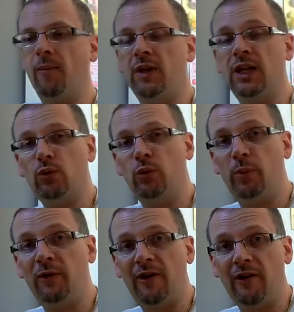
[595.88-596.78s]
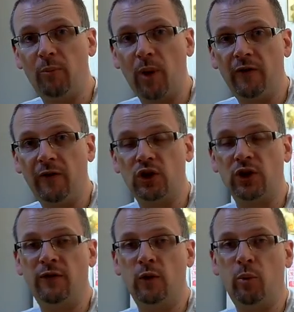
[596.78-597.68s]
This would be very beneficial
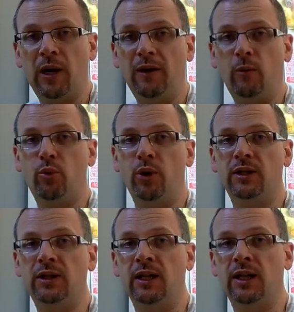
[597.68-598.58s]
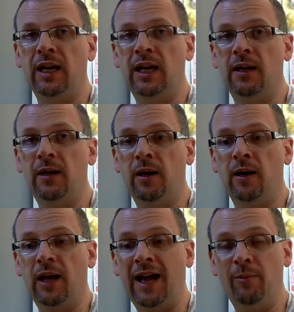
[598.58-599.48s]
if you plan on printing in
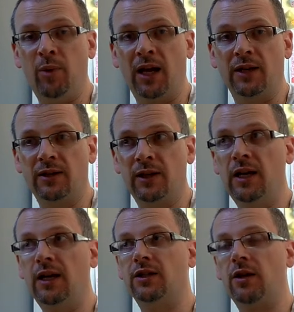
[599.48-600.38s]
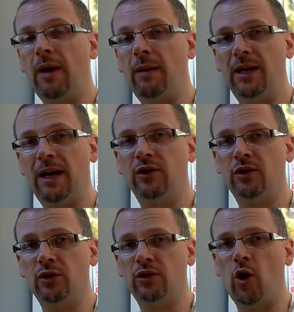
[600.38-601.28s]
ABS. So maybe now is a
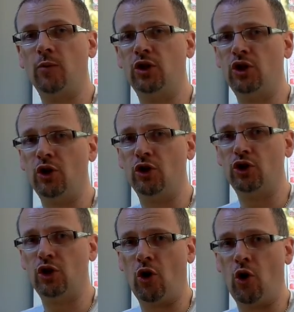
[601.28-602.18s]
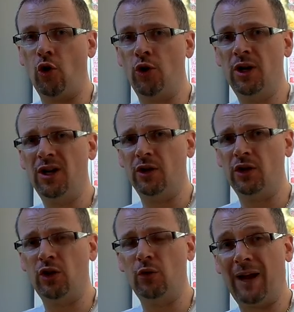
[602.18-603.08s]
good time to touch on the
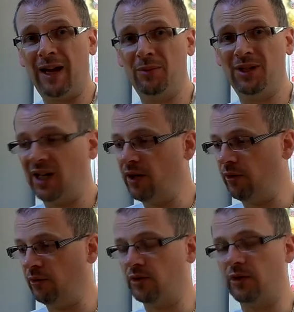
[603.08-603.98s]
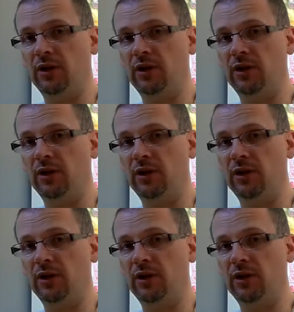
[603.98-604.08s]
two main materials